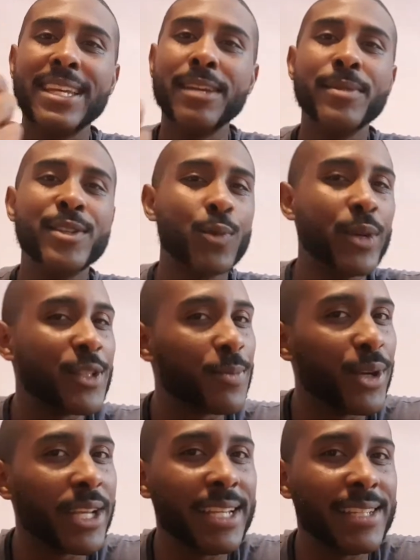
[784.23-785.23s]
the demon's
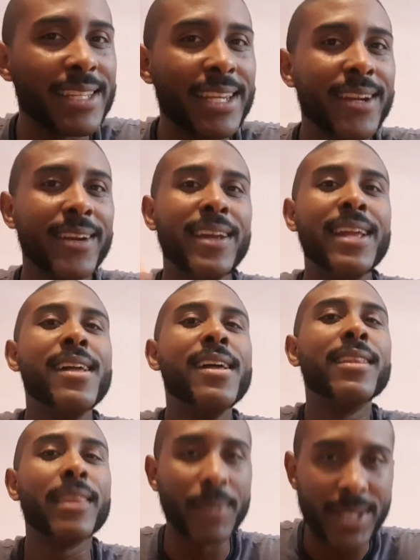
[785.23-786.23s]
whispering in his ear,
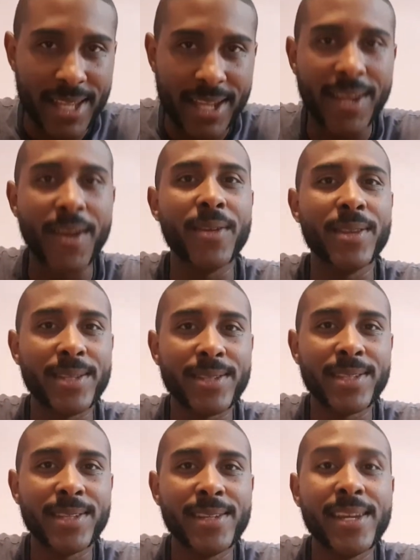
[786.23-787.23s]
let me take care of
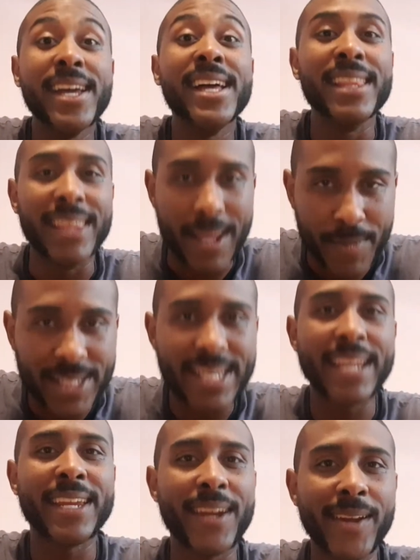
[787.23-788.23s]
this. Let me
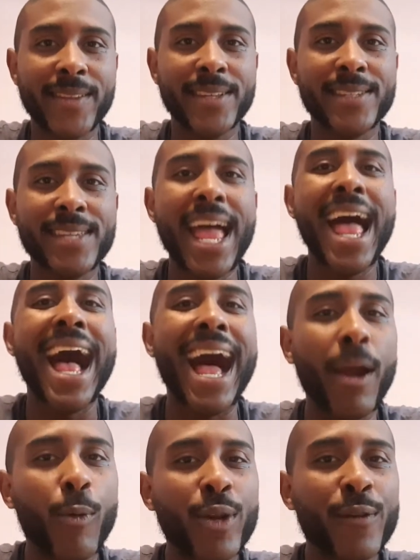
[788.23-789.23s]
take care of this.
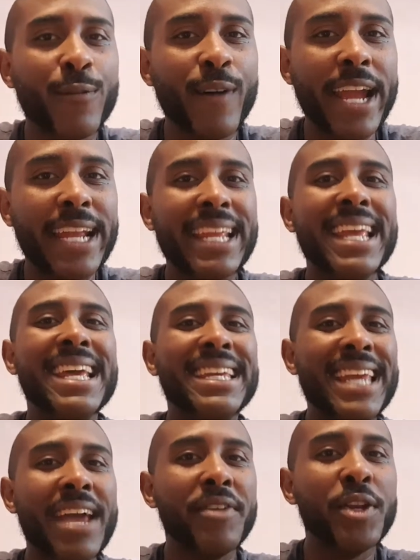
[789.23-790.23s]
I want to fight
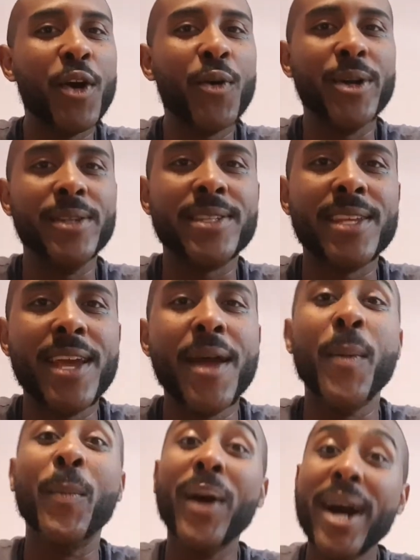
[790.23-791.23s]
Kevin Owens.
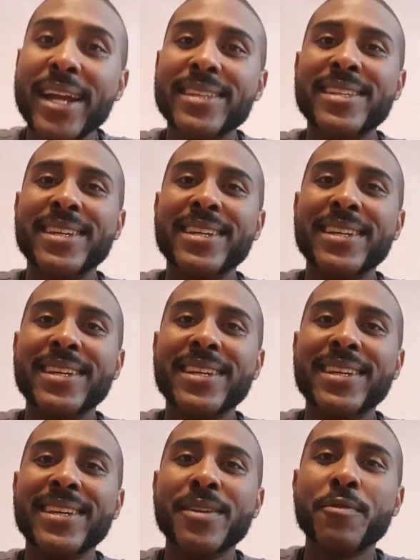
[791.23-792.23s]
But
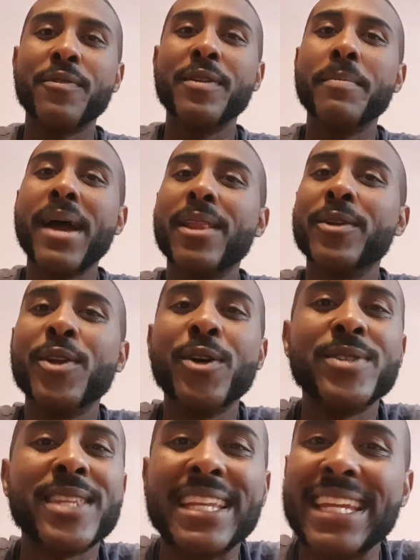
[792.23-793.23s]
Finn Balor
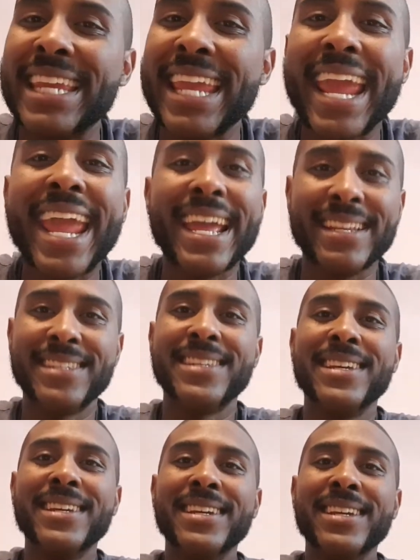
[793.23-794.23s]
knows that he can't